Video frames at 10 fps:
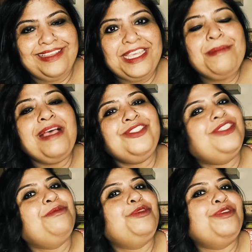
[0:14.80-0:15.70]
Imagine
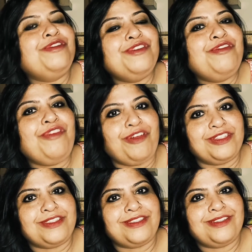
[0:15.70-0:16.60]
a beautiful
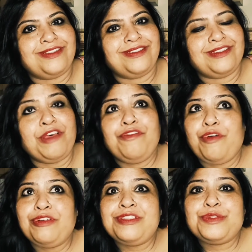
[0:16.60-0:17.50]
forest, a
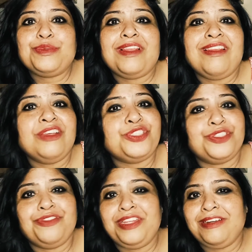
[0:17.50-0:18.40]
forest with lush
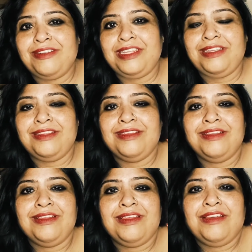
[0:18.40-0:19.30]
greenery,
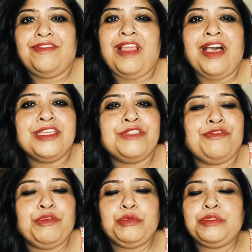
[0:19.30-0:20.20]
flowers,
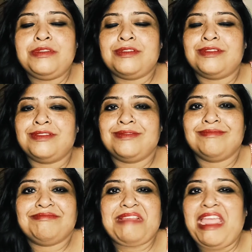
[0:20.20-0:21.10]
fruits,
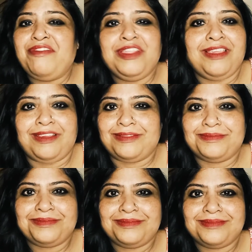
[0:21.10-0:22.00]
everything.
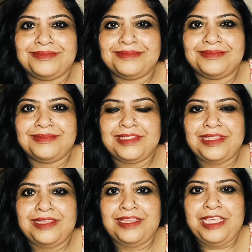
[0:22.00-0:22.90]

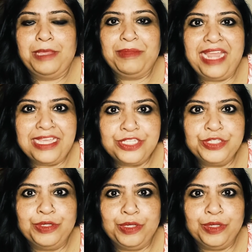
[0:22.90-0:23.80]
But as
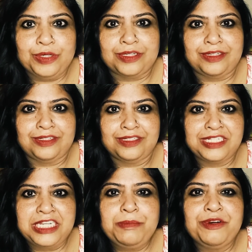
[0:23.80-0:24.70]
you look
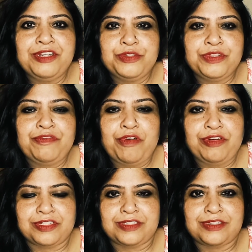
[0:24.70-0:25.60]
deeper into the
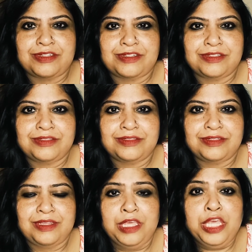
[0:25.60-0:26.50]
forest,
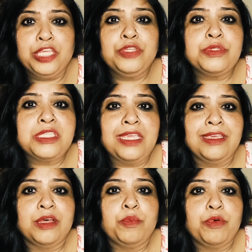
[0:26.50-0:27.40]
you see
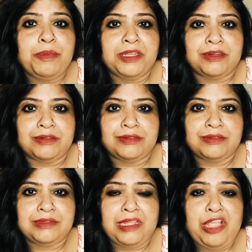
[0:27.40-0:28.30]
a woman
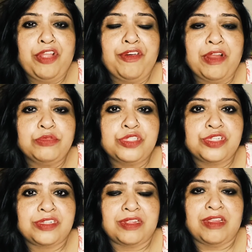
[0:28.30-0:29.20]

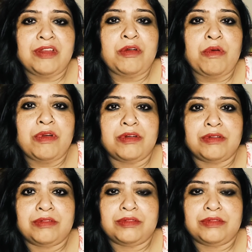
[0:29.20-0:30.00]
crouched in a corner